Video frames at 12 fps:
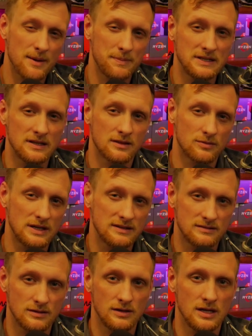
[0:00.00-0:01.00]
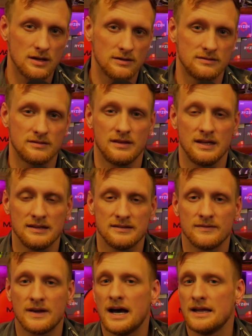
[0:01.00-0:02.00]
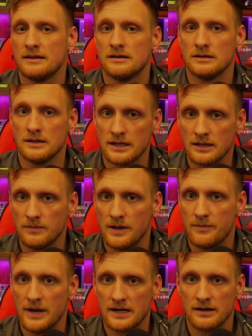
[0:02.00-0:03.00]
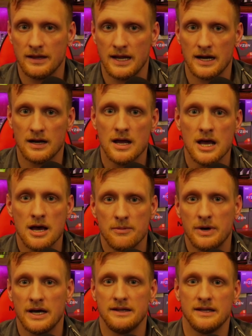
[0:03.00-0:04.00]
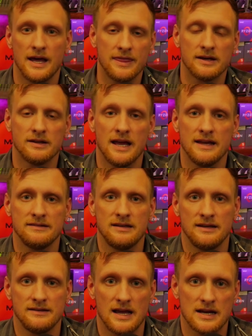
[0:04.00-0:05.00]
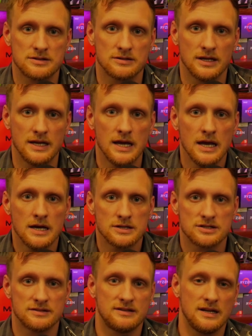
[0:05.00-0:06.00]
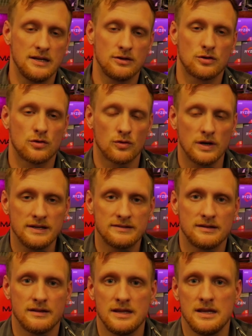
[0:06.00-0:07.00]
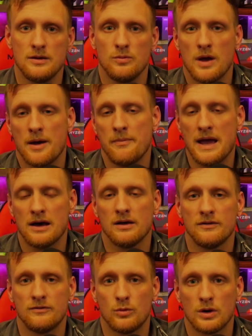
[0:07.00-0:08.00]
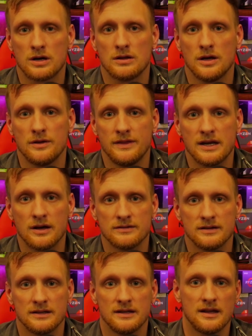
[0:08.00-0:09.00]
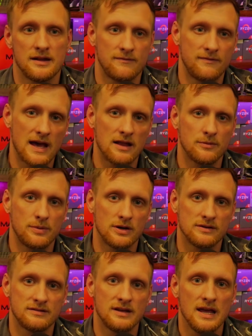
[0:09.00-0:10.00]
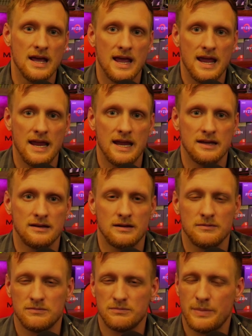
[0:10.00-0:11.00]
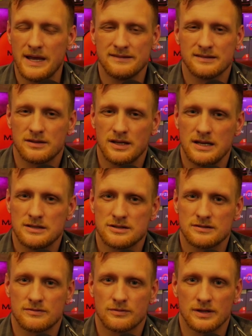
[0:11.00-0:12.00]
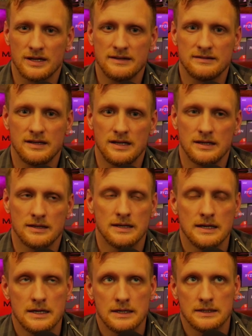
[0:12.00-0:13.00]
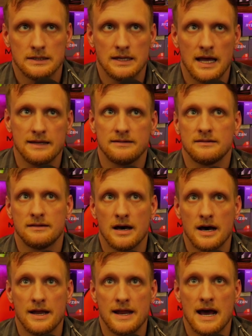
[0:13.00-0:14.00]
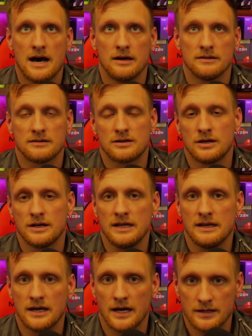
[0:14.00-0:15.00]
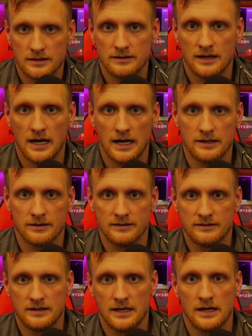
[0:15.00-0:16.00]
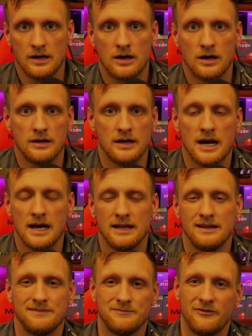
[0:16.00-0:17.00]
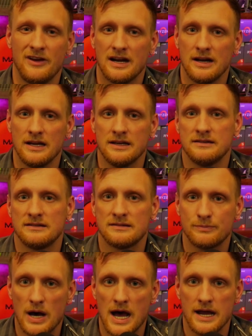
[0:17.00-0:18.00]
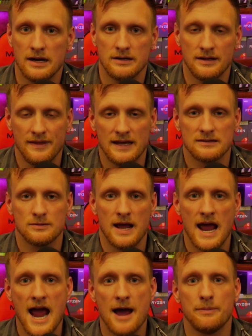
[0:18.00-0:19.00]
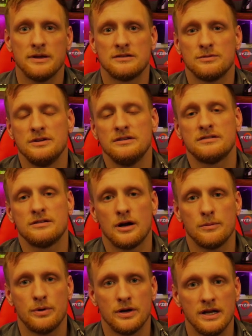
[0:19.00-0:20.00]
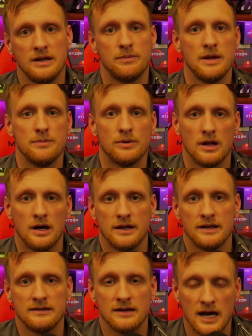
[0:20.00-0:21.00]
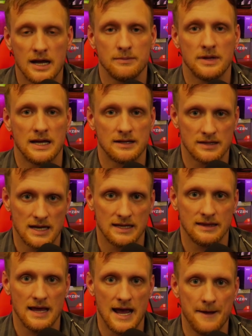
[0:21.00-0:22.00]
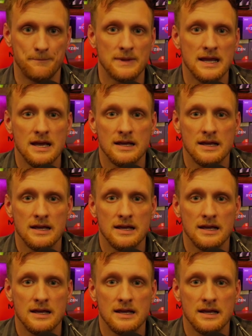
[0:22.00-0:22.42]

up into three studios, so things have gotten a little bit better there, but nonetheless has actually just increased the amount of workload that goes on to the developers, and basically just releasing less thought out cookie cutter titles that are not very inspired. And that's what happens when you start putting people on a timeline like that.